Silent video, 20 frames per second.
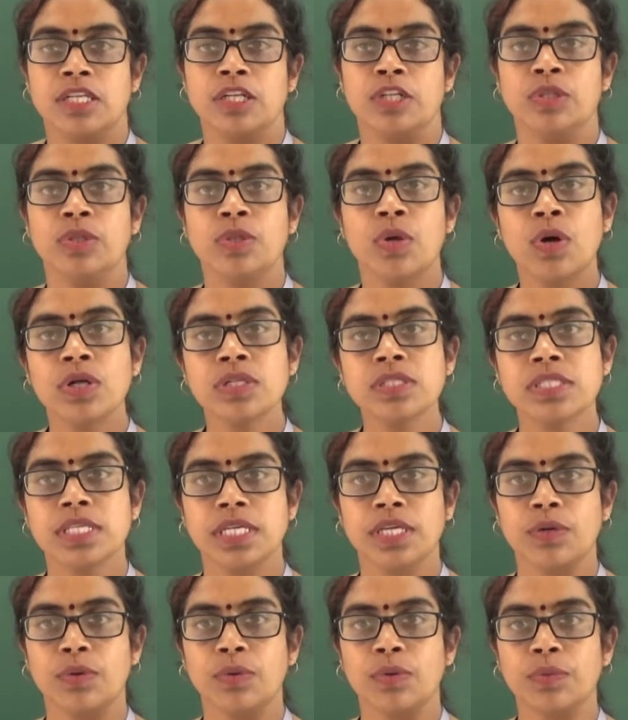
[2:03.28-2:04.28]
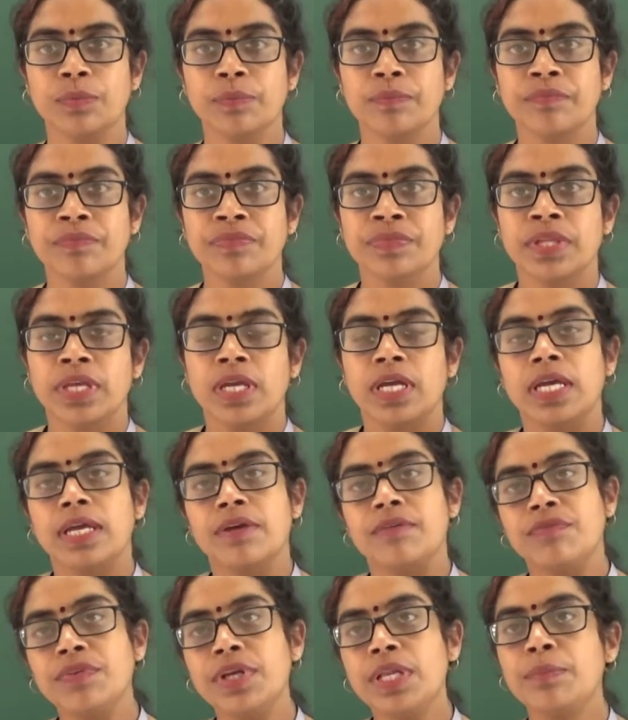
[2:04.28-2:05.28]
non-zero
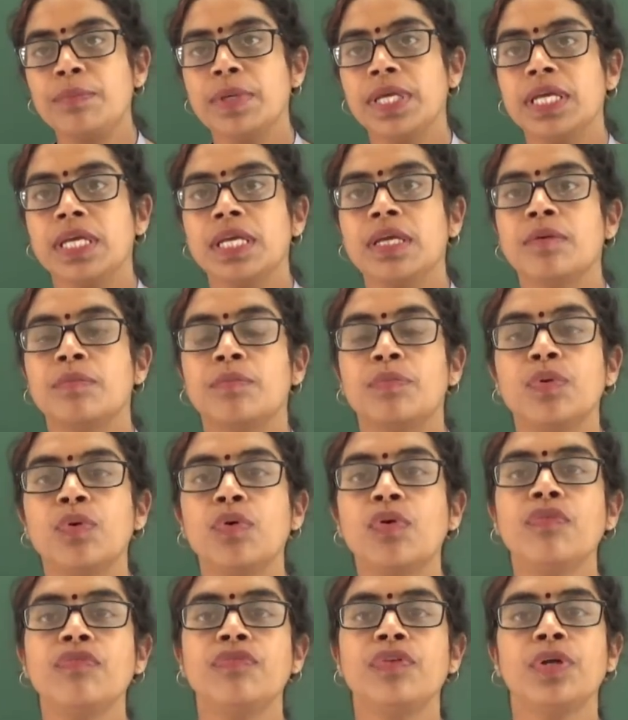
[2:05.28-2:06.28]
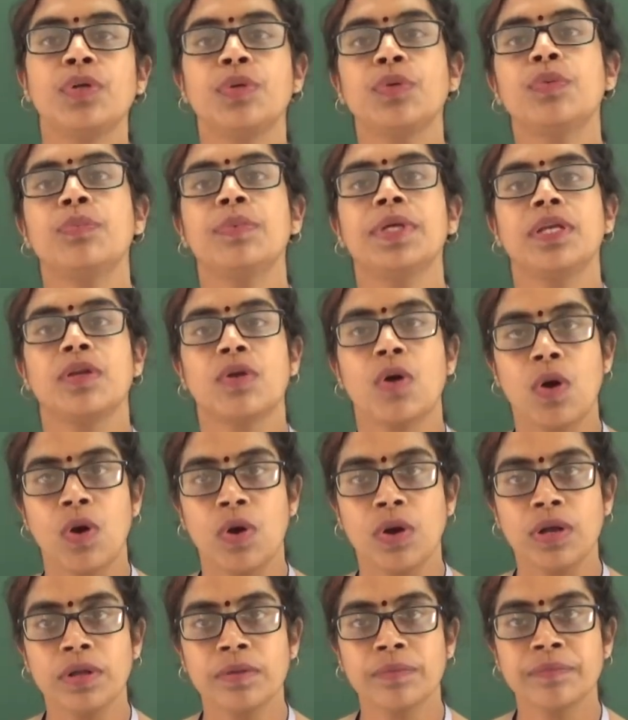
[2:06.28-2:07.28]
will be proved to be
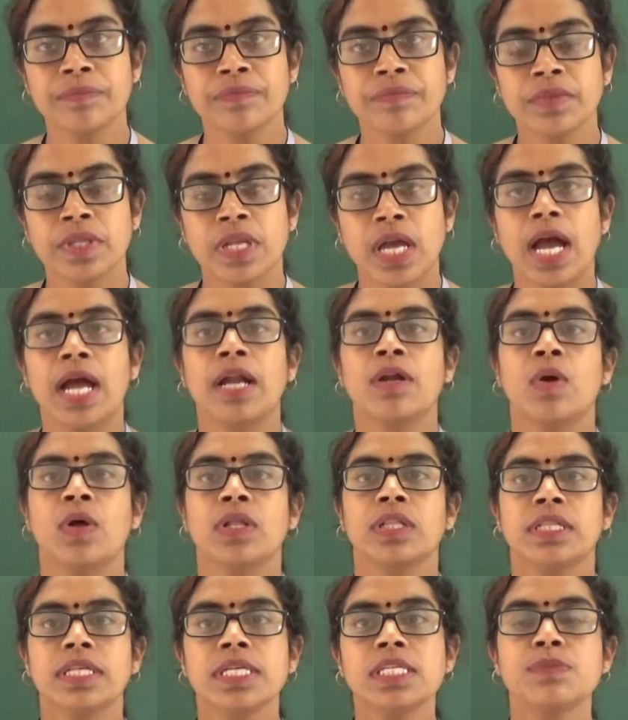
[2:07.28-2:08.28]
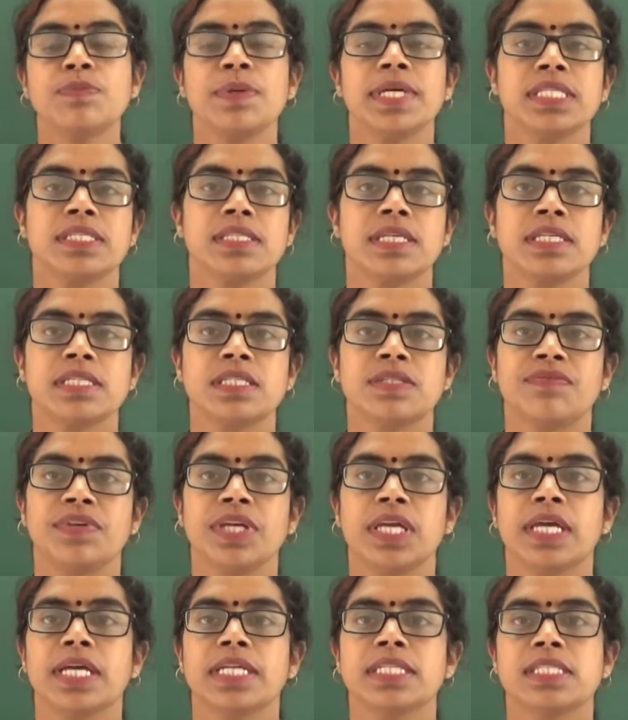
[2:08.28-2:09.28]
wrong, and on this basis we
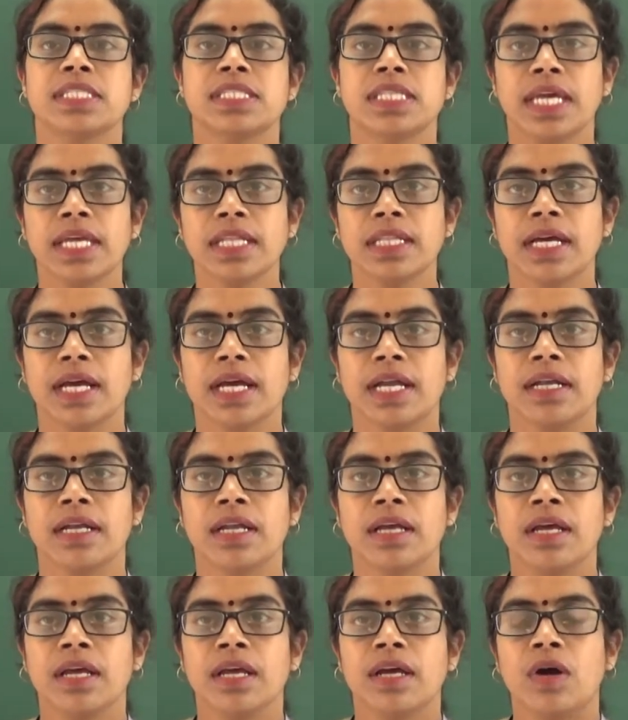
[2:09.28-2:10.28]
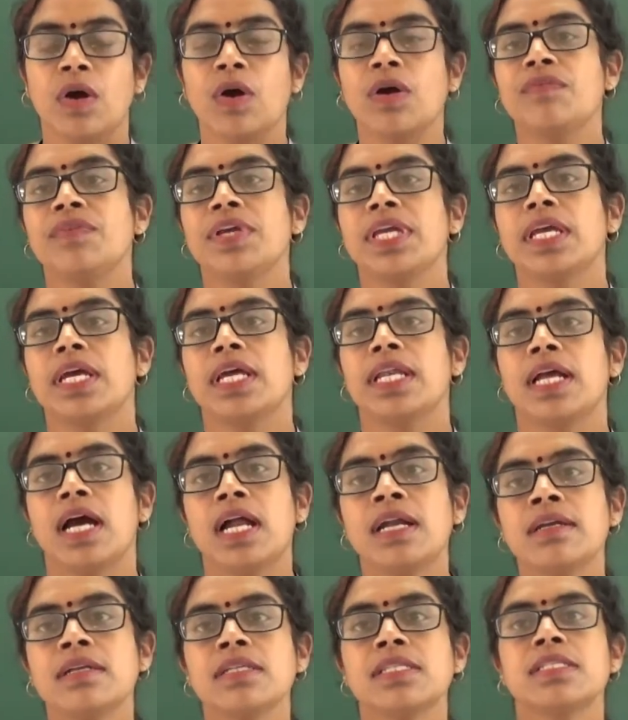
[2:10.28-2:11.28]
can say that, or we can
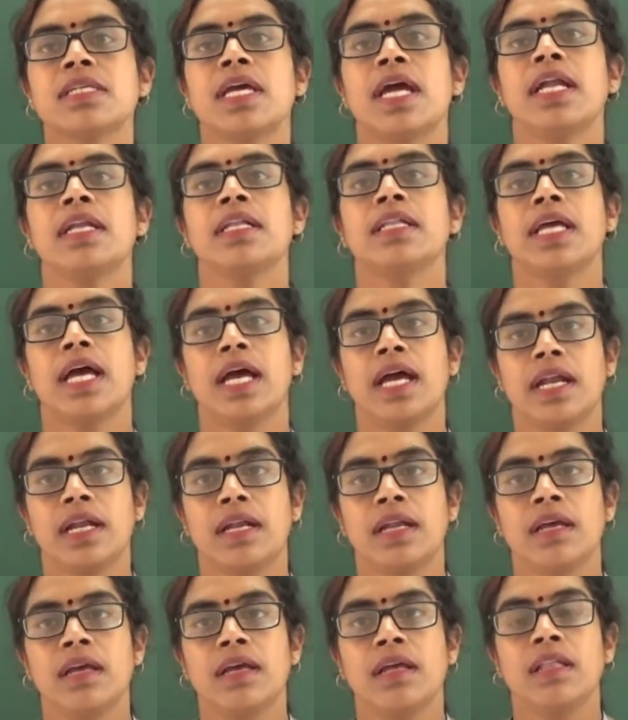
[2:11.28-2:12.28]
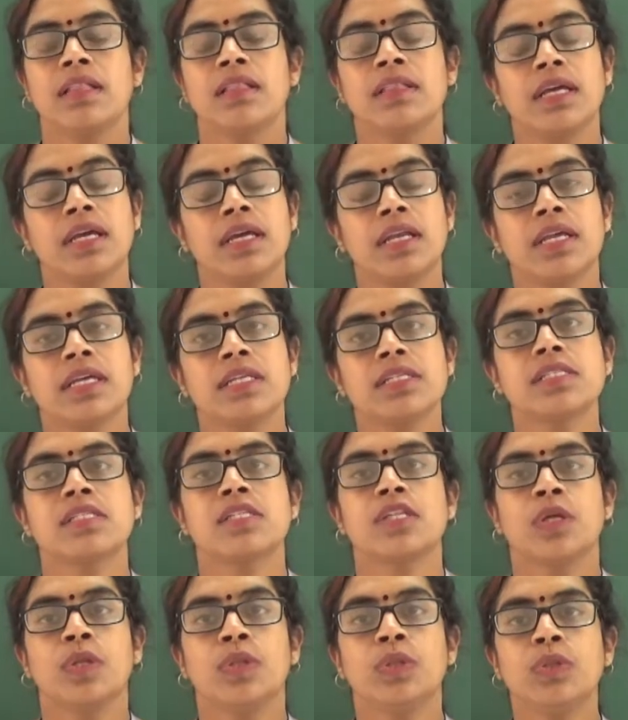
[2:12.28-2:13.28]
understand that there
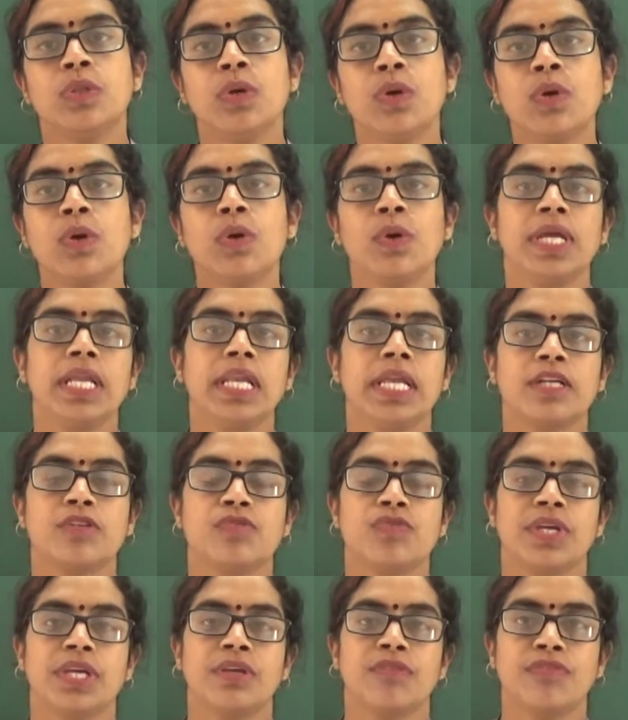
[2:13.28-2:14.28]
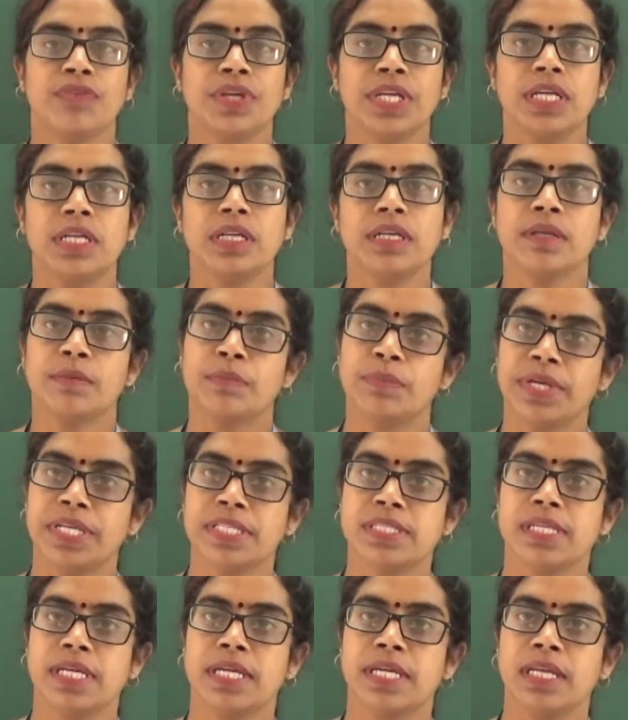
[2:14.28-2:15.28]
is no electric field
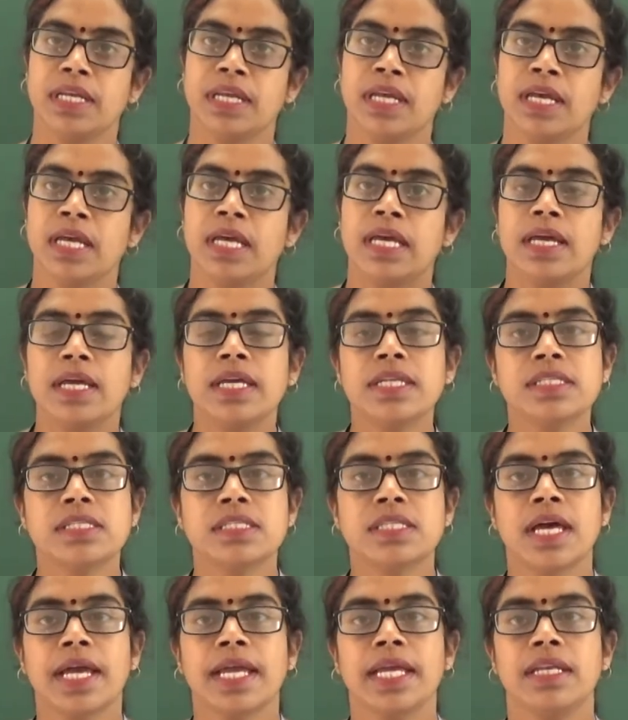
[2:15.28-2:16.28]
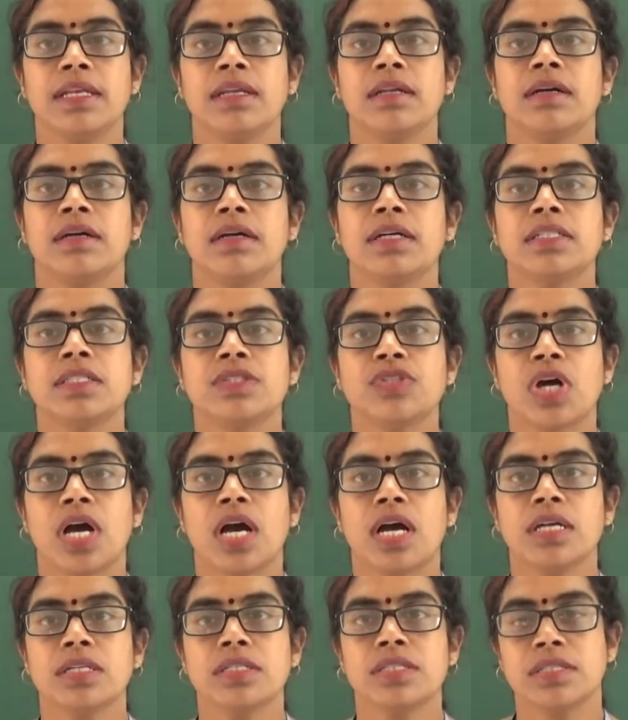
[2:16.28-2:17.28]
present inside a
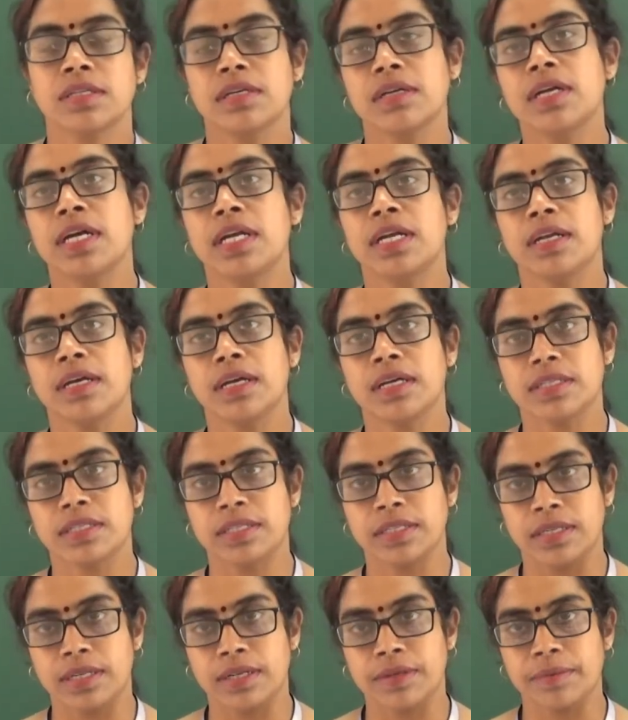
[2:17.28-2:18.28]
charged conductor.